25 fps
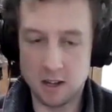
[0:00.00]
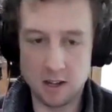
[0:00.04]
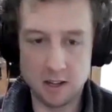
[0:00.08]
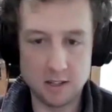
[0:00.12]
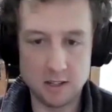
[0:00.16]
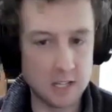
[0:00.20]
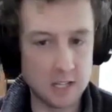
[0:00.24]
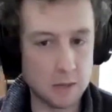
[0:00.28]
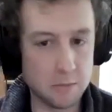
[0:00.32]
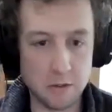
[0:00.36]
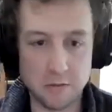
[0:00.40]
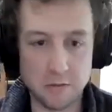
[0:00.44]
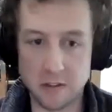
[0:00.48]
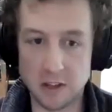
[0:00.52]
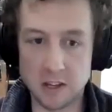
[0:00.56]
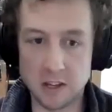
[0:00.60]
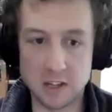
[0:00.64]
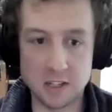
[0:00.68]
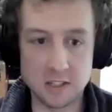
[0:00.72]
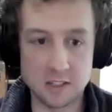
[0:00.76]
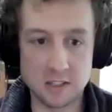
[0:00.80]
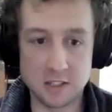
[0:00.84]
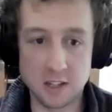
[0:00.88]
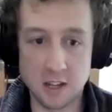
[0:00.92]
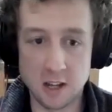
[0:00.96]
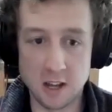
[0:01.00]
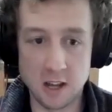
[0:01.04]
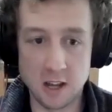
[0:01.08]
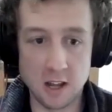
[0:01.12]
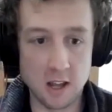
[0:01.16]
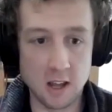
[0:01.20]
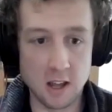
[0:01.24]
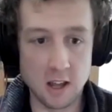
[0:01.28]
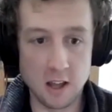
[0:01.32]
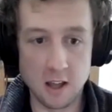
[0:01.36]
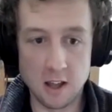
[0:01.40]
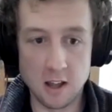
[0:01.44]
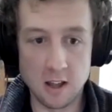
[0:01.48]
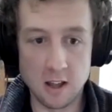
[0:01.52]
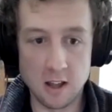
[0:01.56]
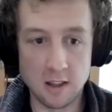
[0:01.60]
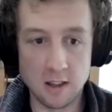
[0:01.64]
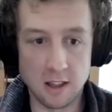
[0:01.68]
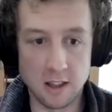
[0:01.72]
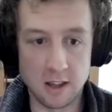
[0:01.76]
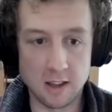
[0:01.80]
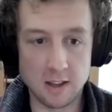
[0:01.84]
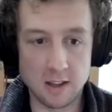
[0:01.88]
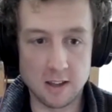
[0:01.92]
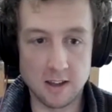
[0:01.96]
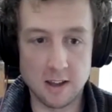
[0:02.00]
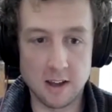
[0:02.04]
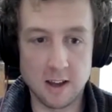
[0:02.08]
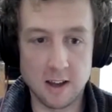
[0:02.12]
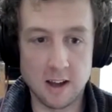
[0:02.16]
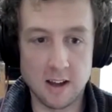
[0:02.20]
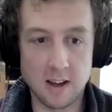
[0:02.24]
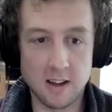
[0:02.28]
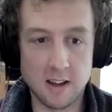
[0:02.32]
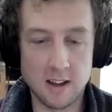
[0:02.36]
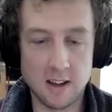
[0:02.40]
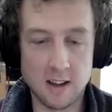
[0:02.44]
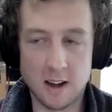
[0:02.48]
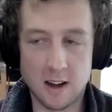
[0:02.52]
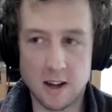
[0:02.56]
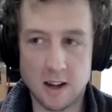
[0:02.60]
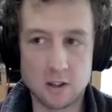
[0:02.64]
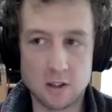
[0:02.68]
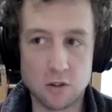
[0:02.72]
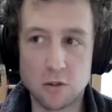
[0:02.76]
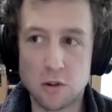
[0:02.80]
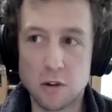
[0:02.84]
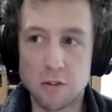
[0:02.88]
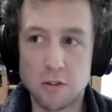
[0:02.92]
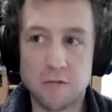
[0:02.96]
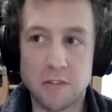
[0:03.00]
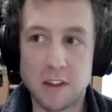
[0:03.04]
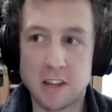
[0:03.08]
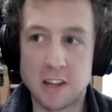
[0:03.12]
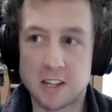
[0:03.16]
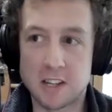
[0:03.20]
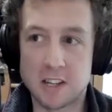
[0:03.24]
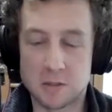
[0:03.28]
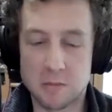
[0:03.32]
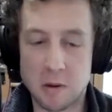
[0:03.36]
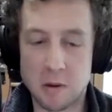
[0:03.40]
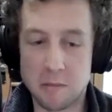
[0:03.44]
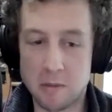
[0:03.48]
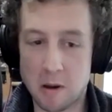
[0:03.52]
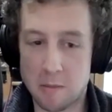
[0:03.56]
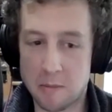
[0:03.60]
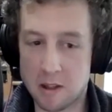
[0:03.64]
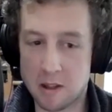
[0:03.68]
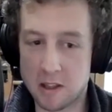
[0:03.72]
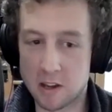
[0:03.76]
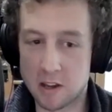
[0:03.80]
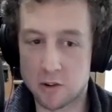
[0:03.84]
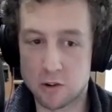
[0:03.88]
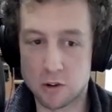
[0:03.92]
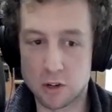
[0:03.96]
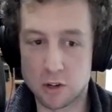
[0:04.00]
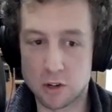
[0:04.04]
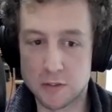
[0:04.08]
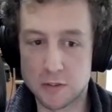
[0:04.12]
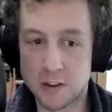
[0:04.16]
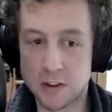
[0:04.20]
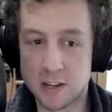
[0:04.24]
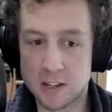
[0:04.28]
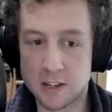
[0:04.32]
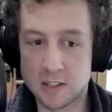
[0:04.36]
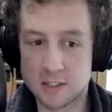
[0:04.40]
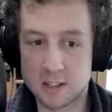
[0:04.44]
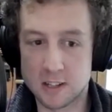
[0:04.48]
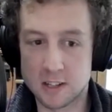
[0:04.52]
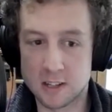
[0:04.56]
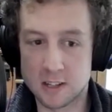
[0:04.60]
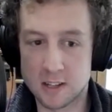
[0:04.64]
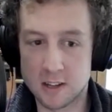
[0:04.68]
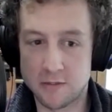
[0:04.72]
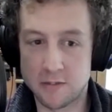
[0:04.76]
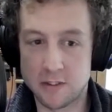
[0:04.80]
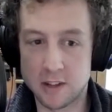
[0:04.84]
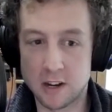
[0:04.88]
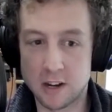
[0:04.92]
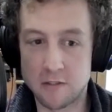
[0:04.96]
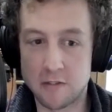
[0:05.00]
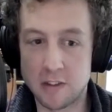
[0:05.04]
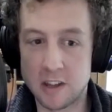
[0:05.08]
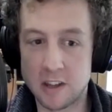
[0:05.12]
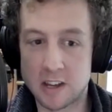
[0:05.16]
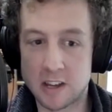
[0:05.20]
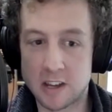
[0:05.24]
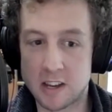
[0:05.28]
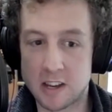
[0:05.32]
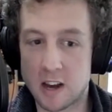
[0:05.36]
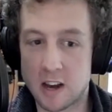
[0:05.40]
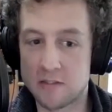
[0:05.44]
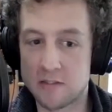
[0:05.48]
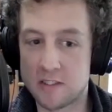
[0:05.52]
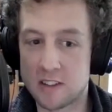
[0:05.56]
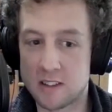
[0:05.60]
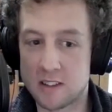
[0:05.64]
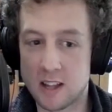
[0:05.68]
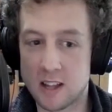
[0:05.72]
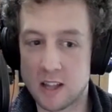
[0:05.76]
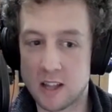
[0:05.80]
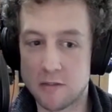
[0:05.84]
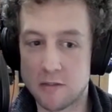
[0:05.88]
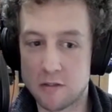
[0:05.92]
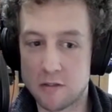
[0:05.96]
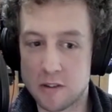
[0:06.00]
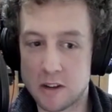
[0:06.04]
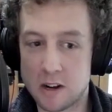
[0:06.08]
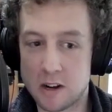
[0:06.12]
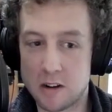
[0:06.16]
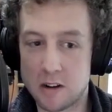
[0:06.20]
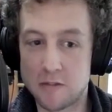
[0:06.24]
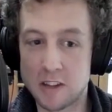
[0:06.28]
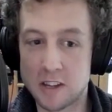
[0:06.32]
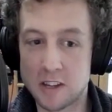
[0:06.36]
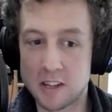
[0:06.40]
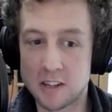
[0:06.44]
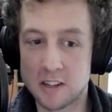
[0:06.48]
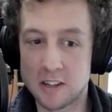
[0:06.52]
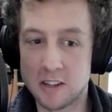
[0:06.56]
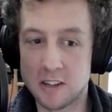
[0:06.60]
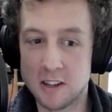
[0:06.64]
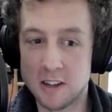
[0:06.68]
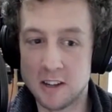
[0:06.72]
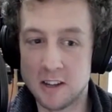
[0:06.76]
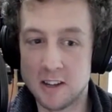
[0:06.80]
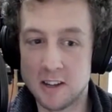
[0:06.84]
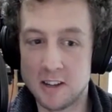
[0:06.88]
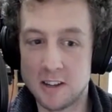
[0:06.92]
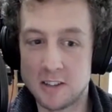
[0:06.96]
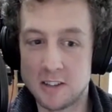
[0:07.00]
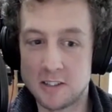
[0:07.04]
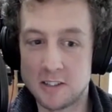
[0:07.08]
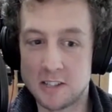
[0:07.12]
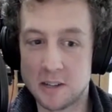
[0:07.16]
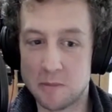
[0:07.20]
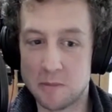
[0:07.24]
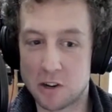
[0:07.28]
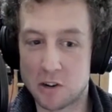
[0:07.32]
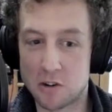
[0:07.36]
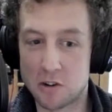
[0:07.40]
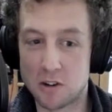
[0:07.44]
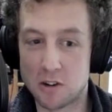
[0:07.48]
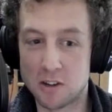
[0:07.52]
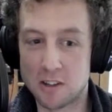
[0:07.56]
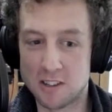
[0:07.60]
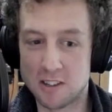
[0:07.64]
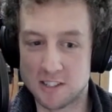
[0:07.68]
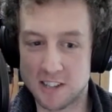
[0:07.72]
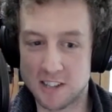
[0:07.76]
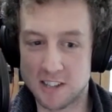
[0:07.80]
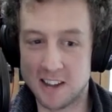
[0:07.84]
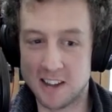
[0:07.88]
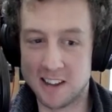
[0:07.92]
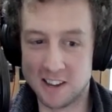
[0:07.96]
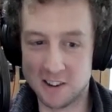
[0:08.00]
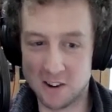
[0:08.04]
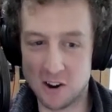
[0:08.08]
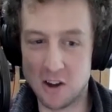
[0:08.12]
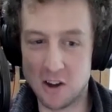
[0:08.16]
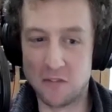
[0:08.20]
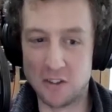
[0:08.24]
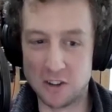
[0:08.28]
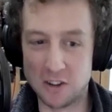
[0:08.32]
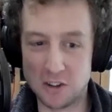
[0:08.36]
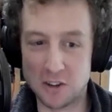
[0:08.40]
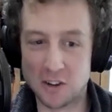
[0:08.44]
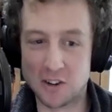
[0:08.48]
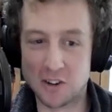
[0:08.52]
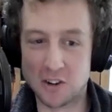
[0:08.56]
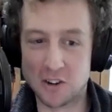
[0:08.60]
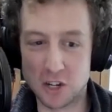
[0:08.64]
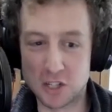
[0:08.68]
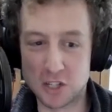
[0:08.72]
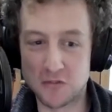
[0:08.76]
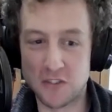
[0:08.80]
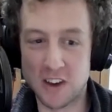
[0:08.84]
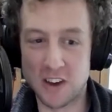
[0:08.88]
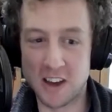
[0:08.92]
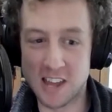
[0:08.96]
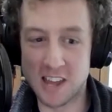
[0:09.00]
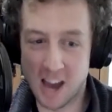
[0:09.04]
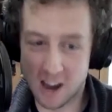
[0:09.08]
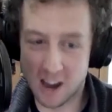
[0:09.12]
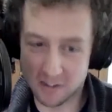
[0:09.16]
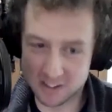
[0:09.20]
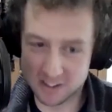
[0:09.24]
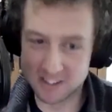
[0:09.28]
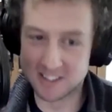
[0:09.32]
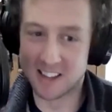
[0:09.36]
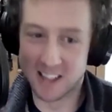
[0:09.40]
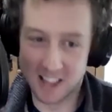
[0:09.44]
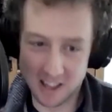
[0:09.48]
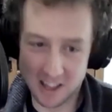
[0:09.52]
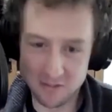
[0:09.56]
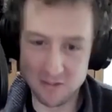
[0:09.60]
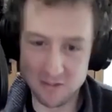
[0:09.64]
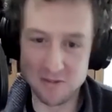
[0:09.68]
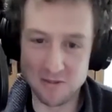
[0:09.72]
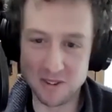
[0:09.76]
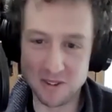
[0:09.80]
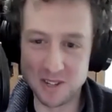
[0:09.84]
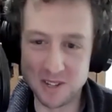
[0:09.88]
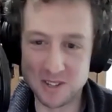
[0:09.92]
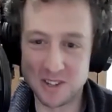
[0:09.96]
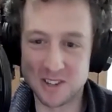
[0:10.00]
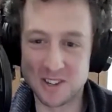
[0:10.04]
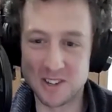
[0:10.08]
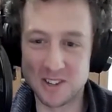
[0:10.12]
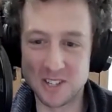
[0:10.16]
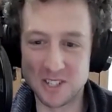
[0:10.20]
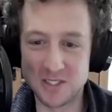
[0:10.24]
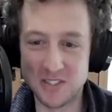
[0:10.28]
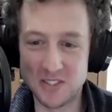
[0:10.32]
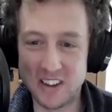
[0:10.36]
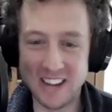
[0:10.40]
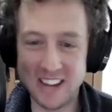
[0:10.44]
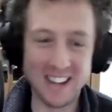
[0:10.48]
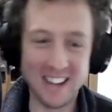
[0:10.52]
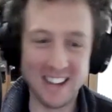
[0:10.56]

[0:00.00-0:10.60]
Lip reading: Same with vegans. Like, I don't know if vegans maybe a bit like CrossFit. It's like, if you're a vegan, you have to tell everyone you're a vegan. Same with it's like, you know, if you do CrossFit, you have to tell everyone you do CrossFit.